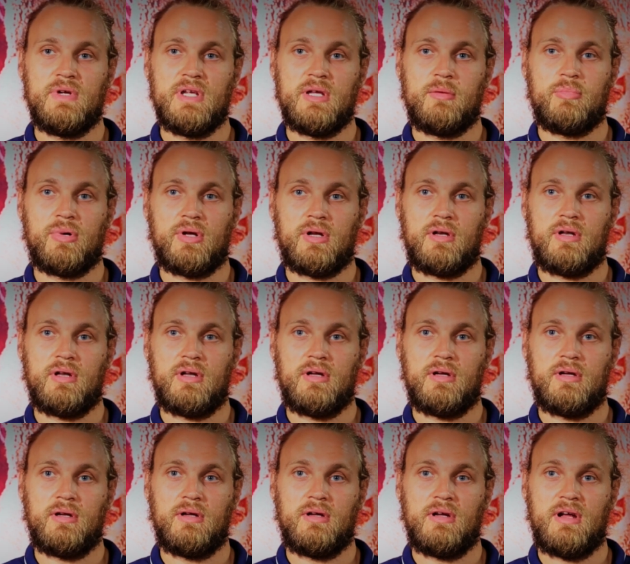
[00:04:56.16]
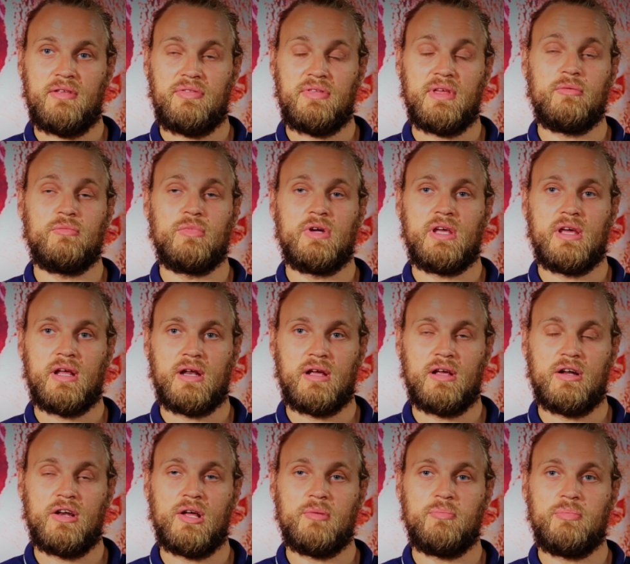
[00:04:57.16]
weeks, but I think we're getting
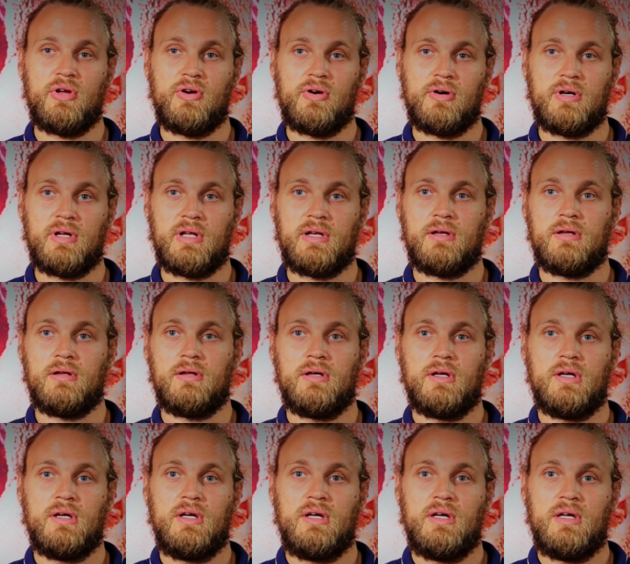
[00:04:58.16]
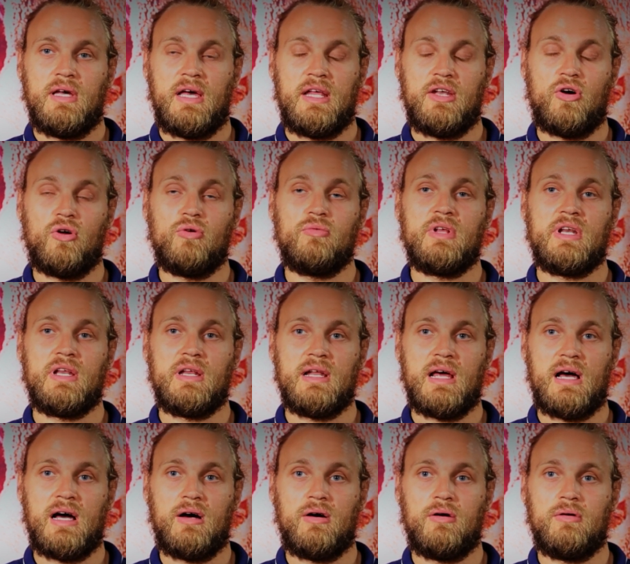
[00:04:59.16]
a lot better, and already
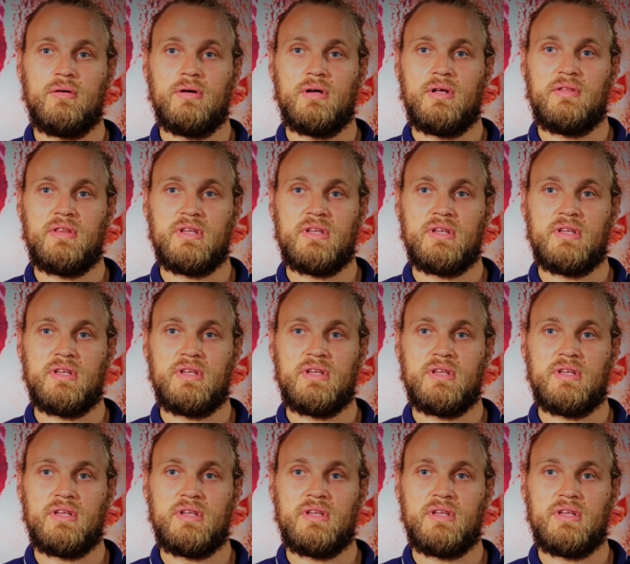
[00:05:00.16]
now